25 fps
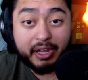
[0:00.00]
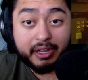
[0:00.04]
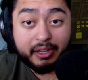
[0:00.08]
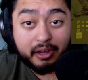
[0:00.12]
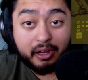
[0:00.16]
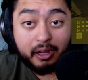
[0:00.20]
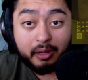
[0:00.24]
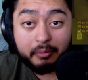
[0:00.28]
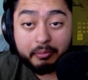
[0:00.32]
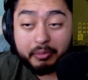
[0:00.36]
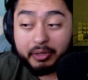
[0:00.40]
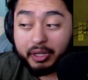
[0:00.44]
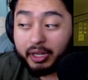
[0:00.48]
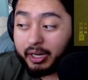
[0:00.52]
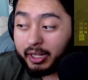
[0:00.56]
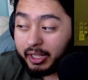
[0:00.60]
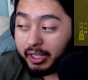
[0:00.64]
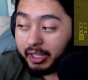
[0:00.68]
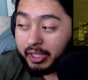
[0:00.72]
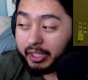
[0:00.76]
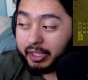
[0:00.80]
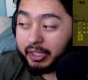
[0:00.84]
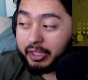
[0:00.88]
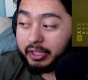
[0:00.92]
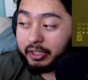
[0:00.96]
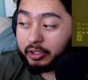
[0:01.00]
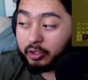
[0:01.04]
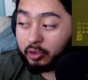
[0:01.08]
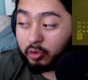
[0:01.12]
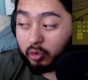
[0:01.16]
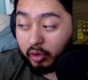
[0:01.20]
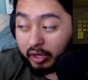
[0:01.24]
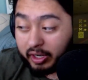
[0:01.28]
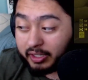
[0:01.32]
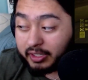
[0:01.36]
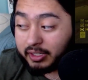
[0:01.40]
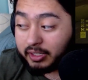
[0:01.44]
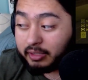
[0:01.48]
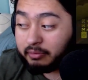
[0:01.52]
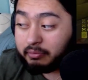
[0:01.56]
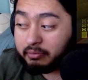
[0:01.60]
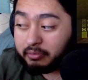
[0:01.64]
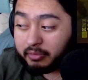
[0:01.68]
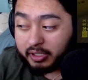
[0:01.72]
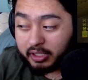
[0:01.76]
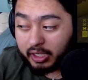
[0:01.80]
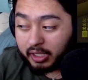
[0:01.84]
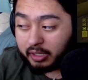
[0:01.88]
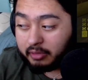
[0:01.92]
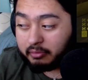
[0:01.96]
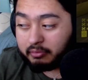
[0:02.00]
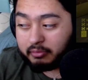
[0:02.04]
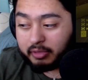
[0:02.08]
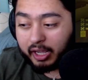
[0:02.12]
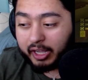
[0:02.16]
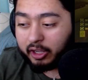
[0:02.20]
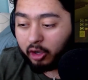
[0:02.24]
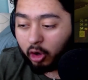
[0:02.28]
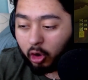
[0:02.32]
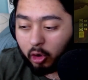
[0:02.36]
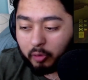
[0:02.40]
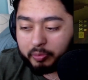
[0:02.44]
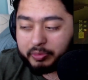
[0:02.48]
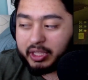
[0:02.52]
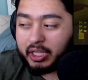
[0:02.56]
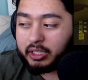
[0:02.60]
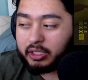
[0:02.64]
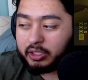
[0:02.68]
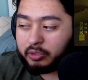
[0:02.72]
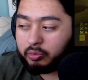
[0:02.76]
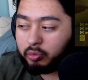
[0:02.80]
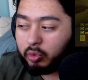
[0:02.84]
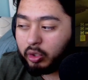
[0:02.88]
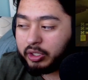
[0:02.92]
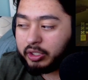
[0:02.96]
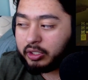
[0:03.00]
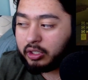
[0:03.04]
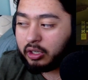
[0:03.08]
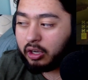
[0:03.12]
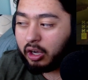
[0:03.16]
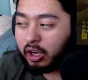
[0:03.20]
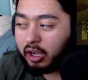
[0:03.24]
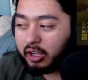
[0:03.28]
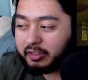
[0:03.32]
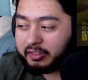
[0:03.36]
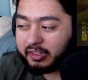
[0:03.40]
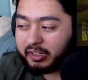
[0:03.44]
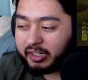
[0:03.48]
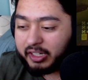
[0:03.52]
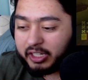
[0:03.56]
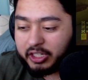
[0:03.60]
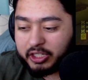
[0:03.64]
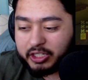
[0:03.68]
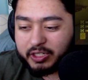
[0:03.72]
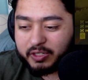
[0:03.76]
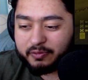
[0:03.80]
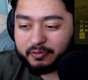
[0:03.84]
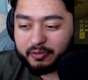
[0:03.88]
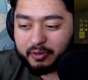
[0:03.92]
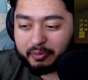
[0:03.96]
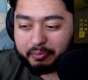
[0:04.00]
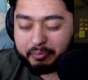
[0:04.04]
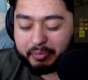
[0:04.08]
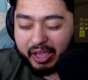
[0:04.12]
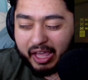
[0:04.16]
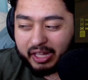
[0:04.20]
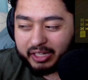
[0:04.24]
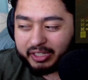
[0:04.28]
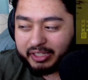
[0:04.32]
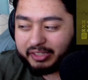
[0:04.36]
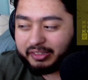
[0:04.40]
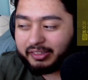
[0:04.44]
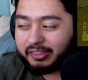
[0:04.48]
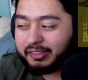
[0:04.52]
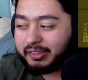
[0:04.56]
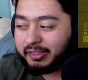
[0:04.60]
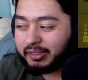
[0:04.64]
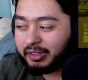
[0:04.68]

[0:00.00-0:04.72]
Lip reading: up. Granted, I hope that wouldn't cause an issue for balance.